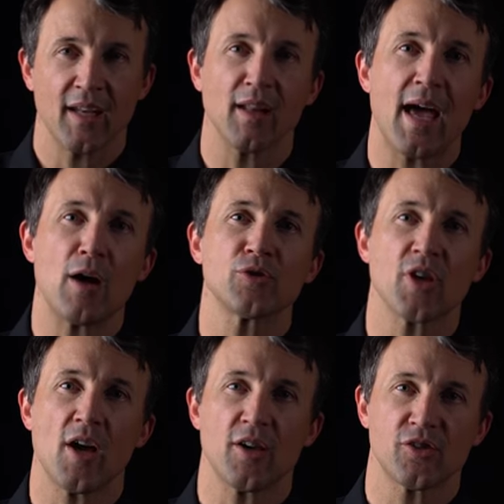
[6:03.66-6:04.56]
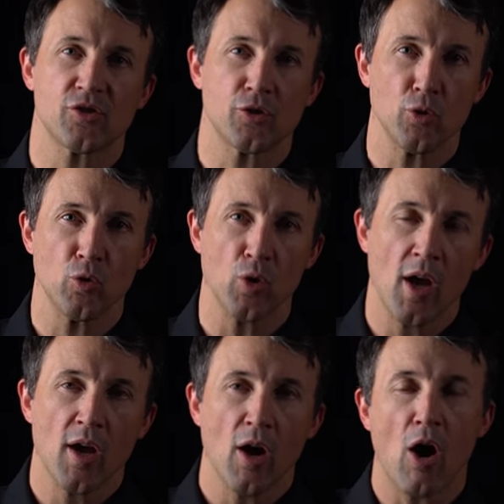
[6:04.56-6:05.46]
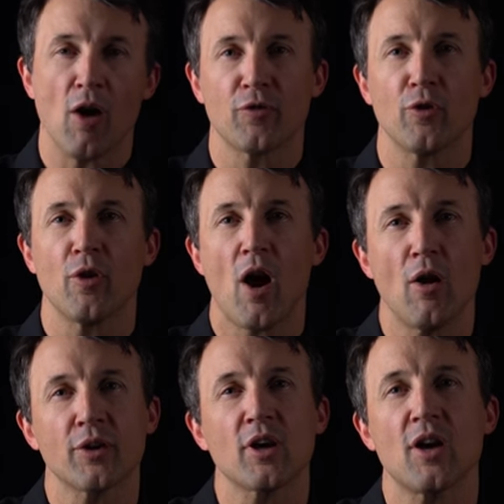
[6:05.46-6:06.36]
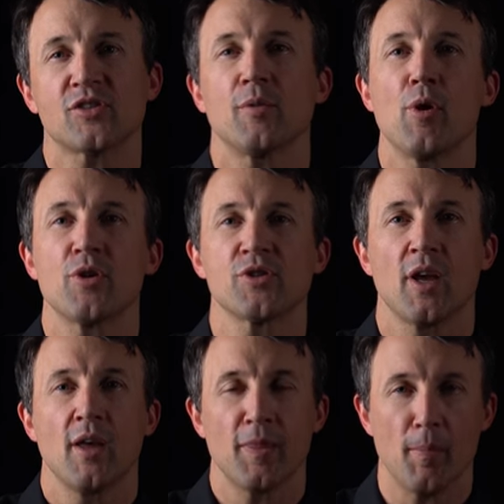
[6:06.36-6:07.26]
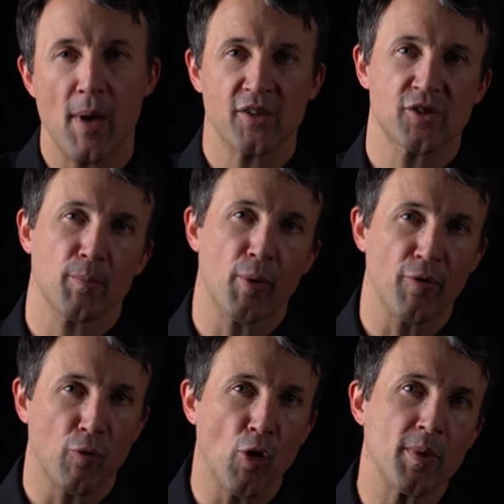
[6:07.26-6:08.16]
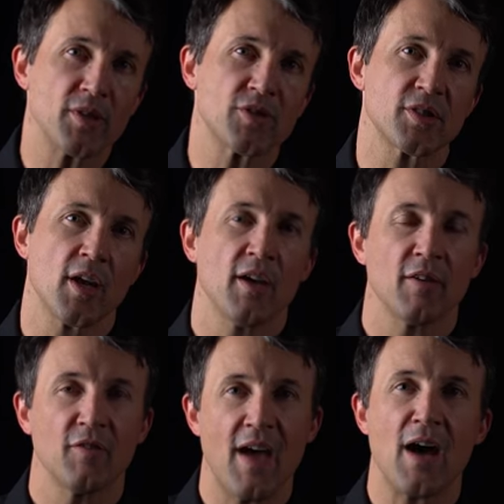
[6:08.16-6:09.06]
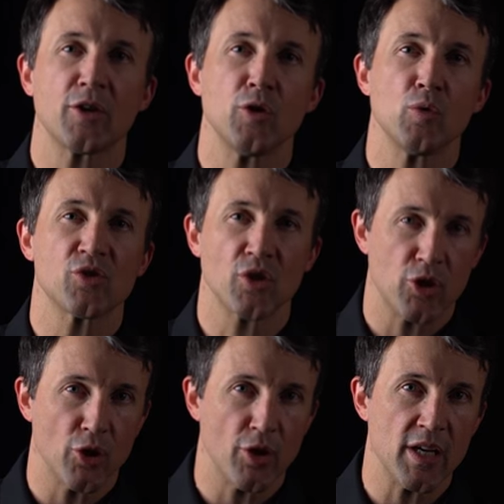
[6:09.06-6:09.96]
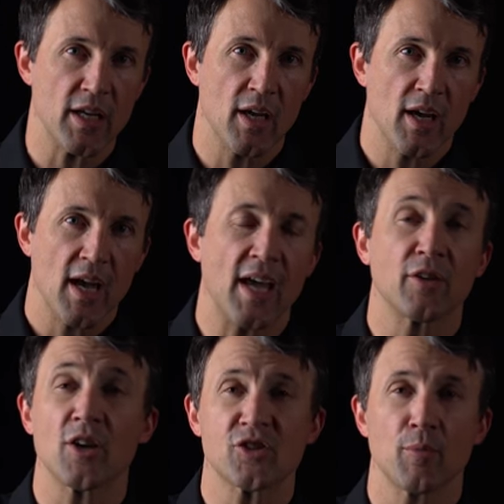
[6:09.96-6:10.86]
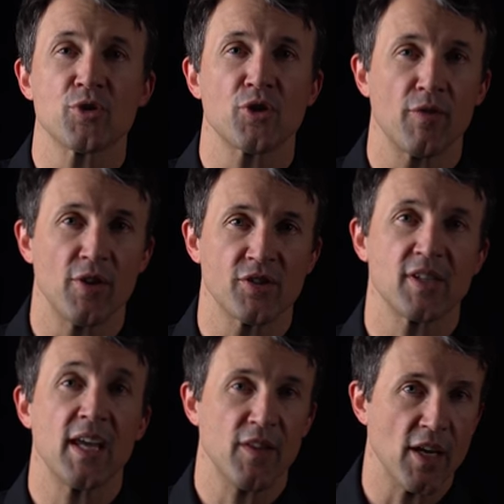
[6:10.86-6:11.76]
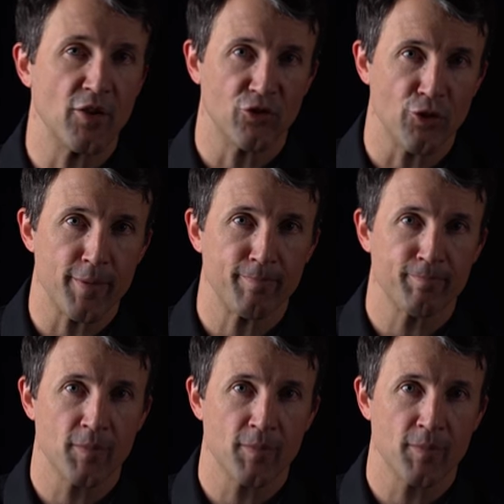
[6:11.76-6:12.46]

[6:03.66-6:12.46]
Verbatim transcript: it allows us to offer our customers the best performance, value, security, and customer service in the industry.